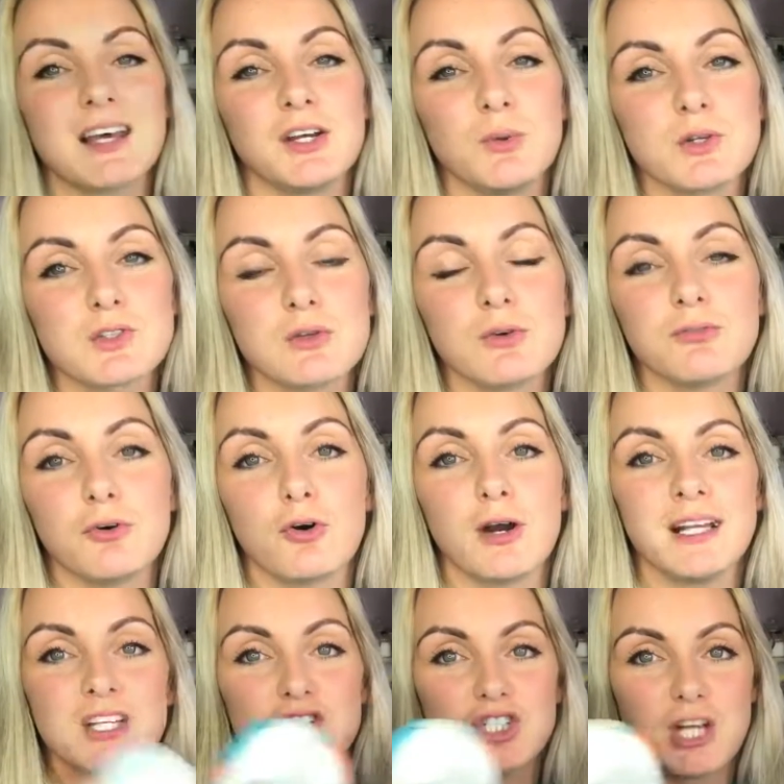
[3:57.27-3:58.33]
tell you what to look for
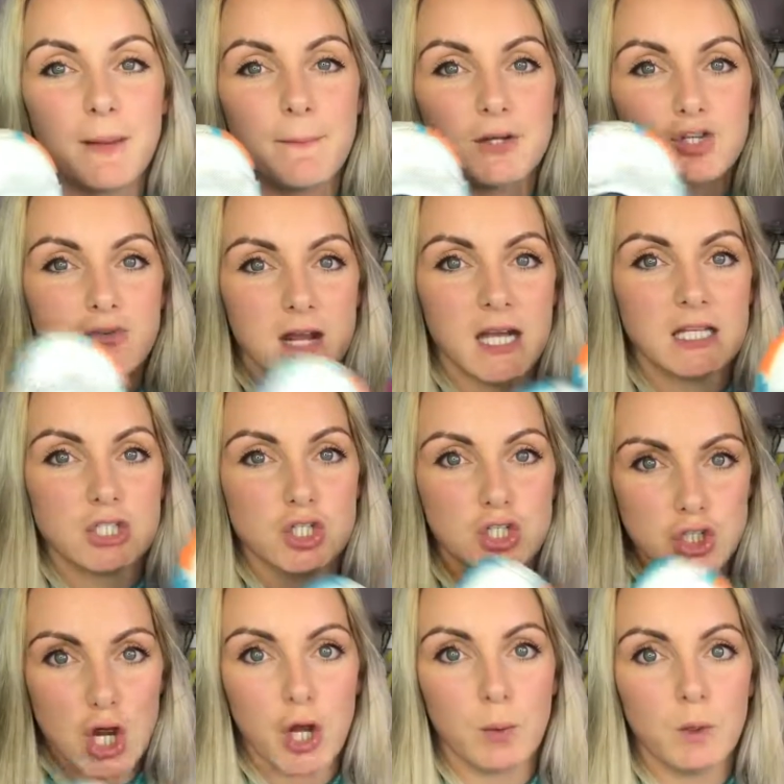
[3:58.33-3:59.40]
in a gym training
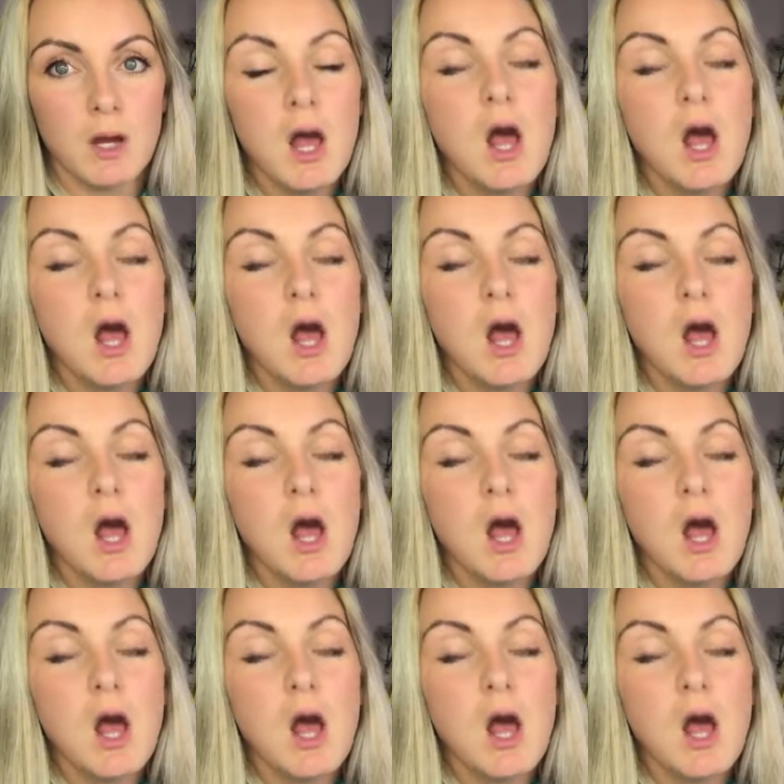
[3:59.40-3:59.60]
shoe.